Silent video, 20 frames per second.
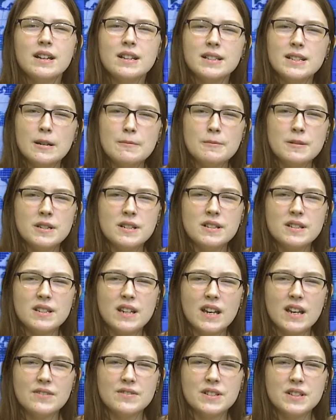Deputies
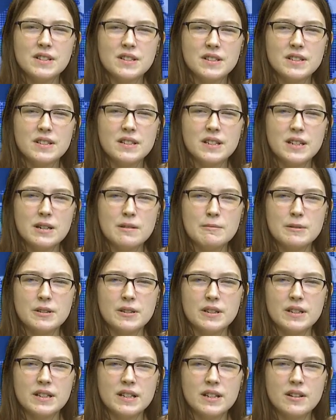canvassed the
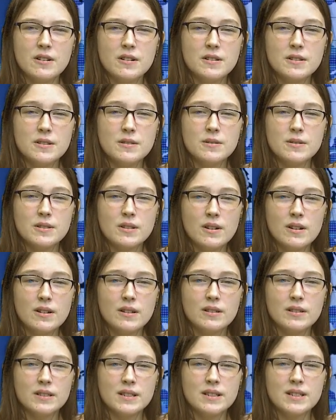neighborhood and also
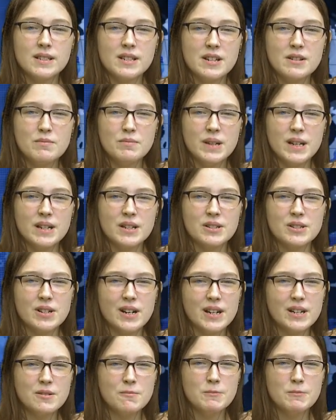saw the same man trying to